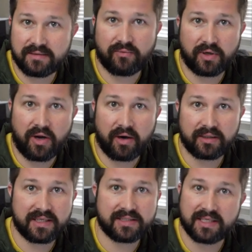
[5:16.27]

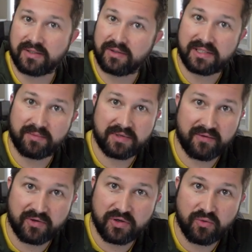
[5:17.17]
regardless, it's only something you
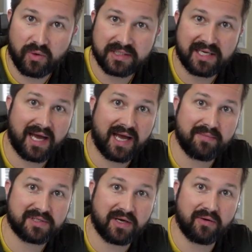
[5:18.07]
have to do one
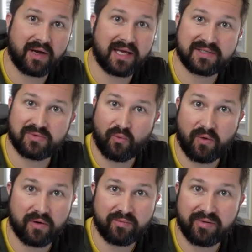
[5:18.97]
time, so it's
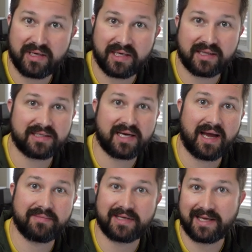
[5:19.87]
worth putting in the
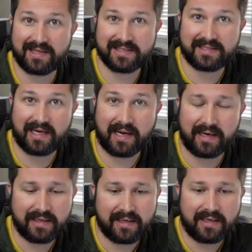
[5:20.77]
time to get this done.
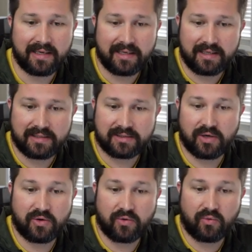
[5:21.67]

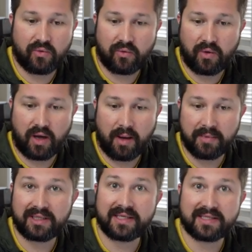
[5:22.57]
So I'm
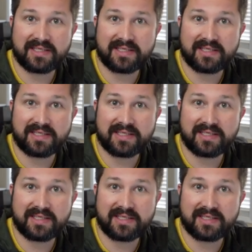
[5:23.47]
gonna let